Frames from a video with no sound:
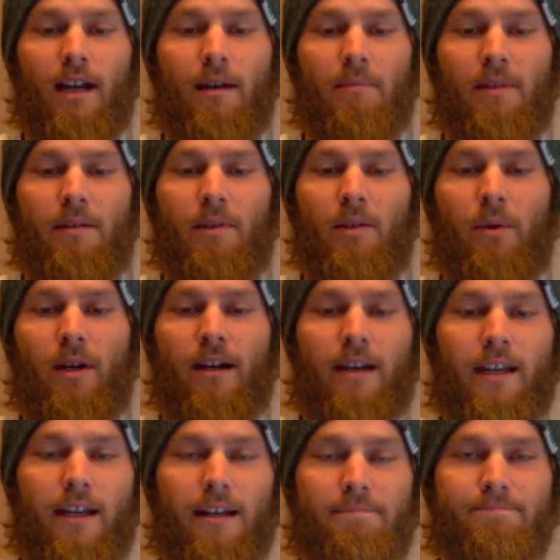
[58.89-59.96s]
I'm gonna be wearing
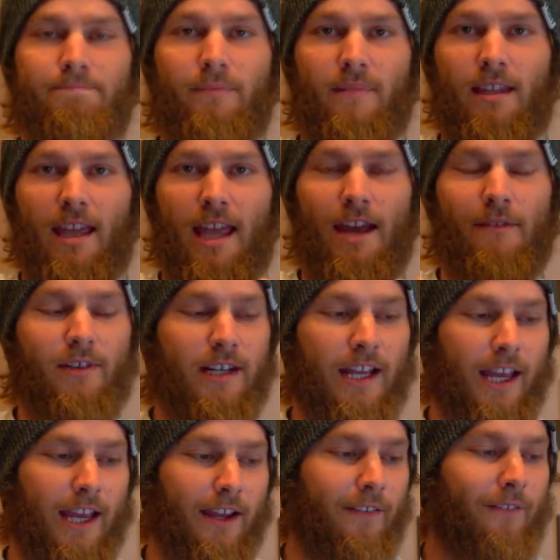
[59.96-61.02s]
it every
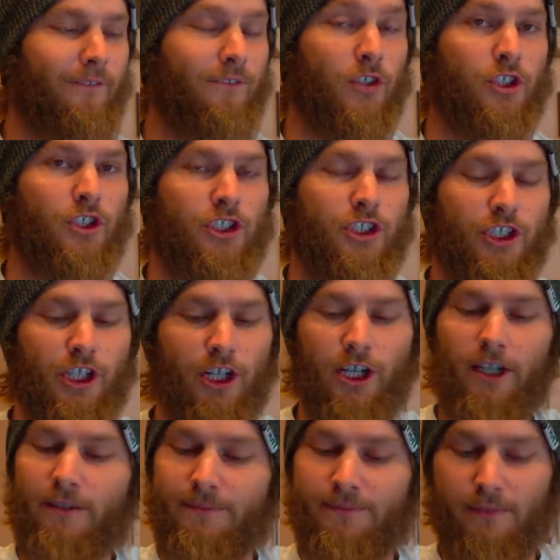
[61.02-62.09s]
day for
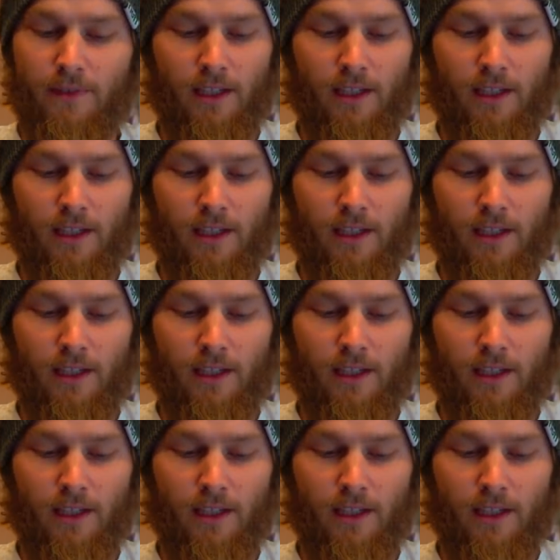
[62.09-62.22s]
sure.